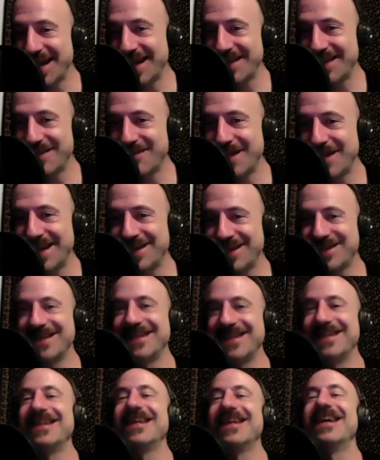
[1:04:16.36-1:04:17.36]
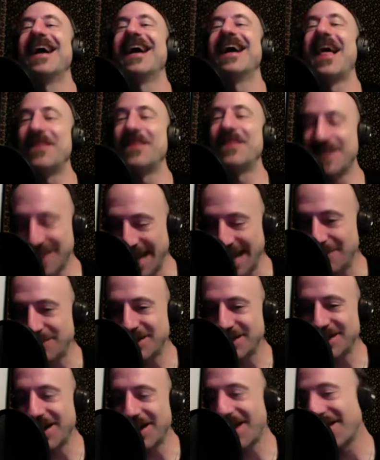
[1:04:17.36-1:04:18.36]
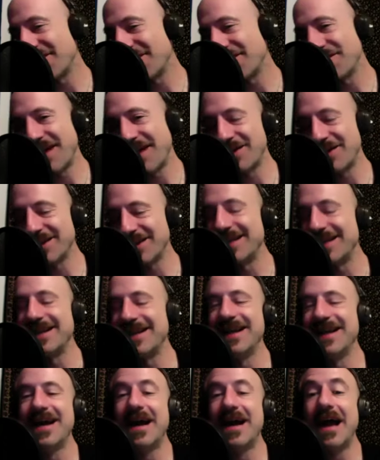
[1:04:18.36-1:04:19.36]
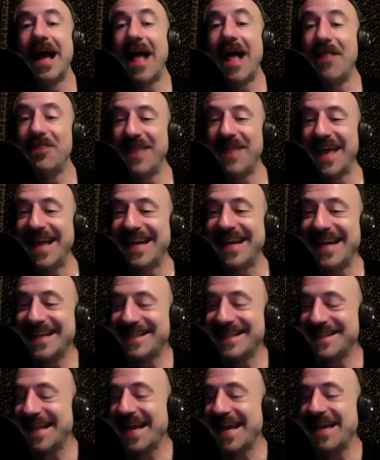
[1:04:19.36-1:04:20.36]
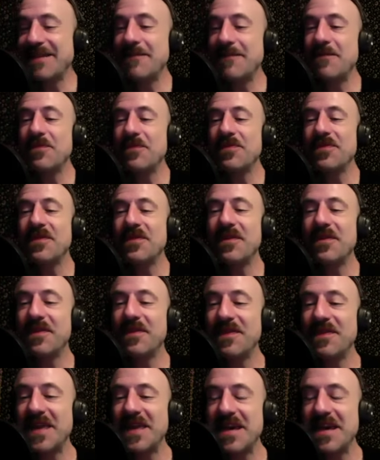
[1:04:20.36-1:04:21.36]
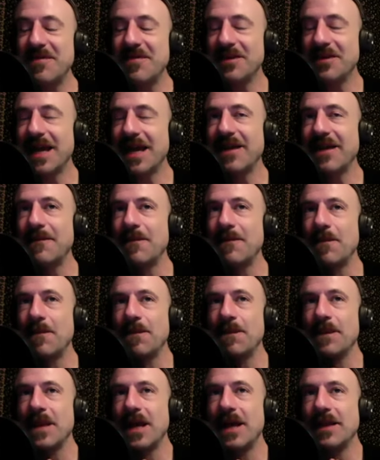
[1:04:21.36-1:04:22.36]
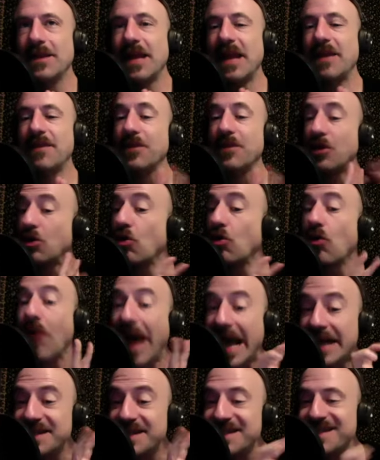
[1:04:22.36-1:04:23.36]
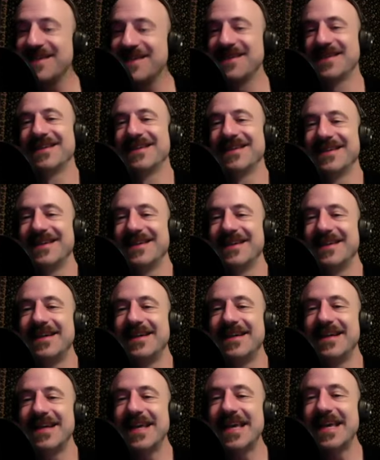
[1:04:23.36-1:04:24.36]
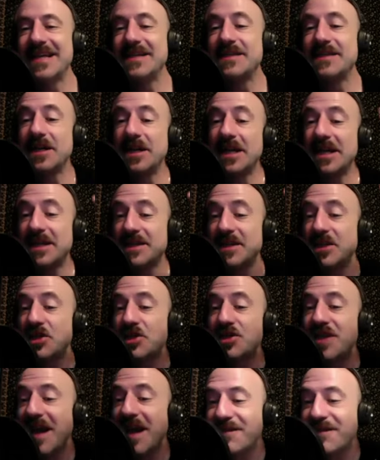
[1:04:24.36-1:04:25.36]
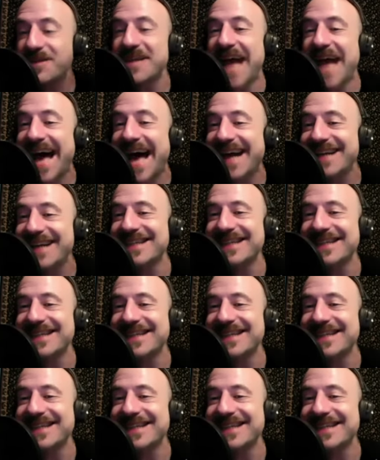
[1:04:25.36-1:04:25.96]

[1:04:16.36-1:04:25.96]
of the mansion, and the same shot of the falcon. And then it's like the theme like like the crest uh-huh. is a is a chef's hat.